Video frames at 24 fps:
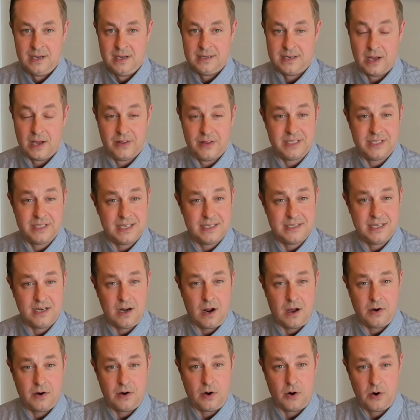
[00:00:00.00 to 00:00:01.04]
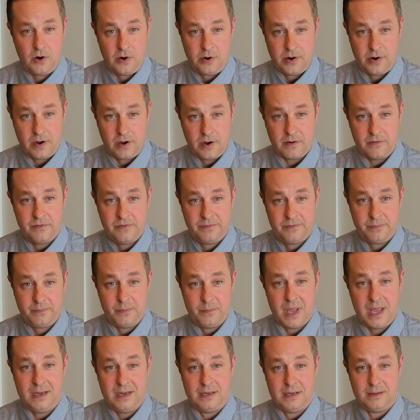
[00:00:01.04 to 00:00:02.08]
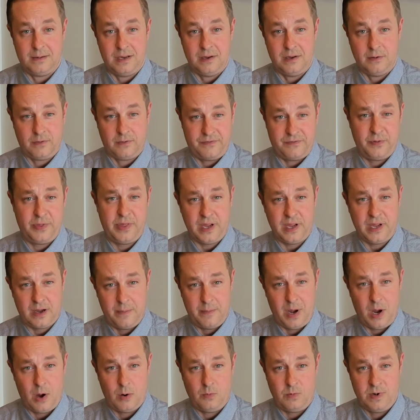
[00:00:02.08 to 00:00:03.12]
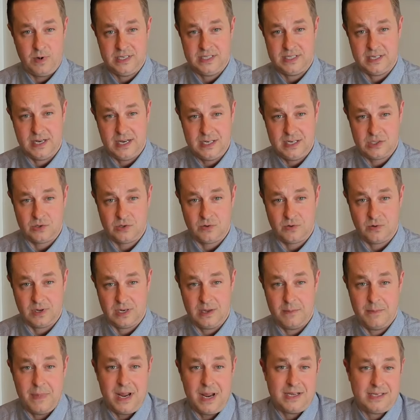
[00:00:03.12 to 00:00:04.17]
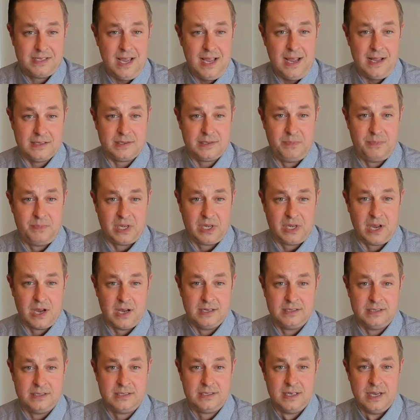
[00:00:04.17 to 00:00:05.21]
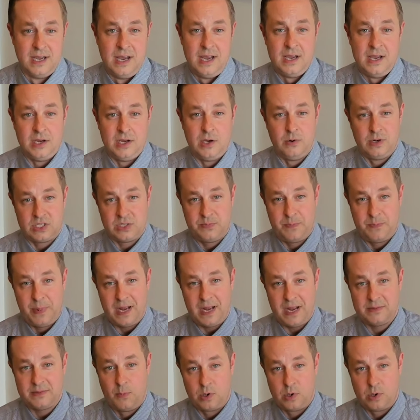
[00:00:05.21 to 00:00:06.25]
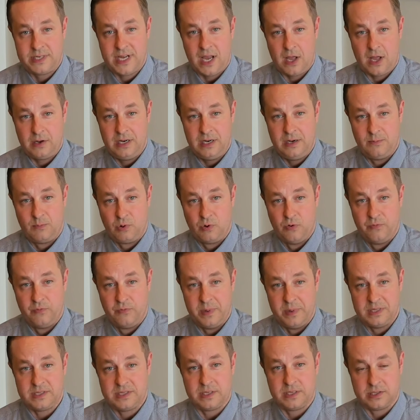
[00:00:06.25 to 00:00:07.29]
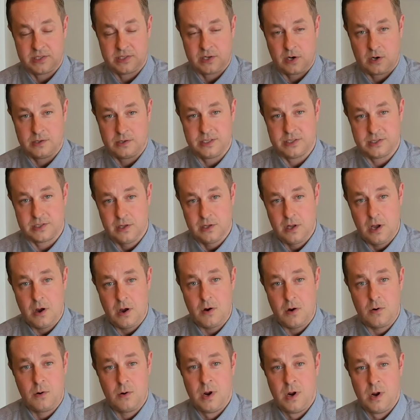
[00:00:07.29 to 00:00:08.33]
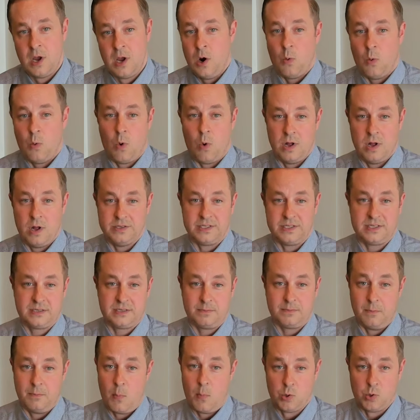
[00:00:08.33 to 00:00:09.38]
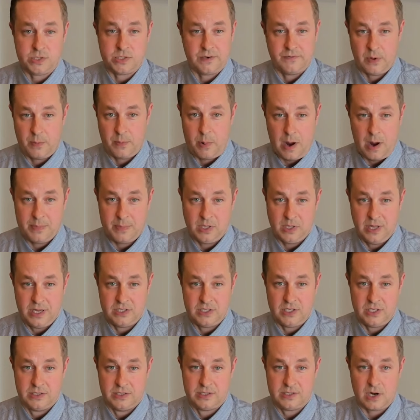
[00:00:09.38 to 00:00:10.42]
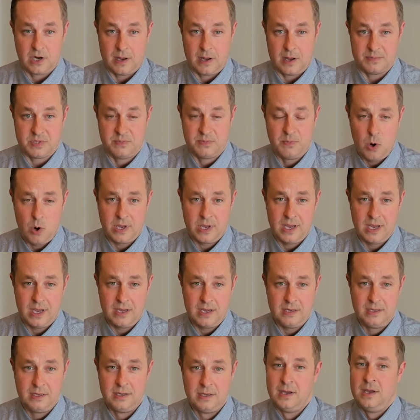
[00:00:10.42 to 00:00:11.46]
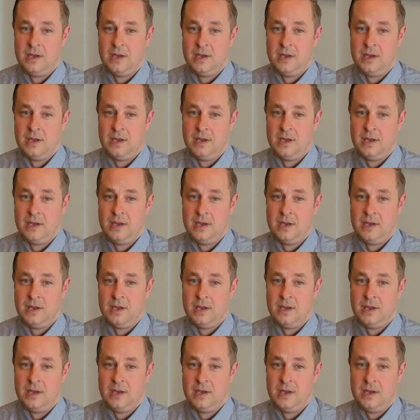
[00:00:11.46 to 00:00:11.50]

Now, this isn't unheard of. And if you think about recent history, it makes sense because you'd expect mortality improvements to start to slow once most of the population stopped smoking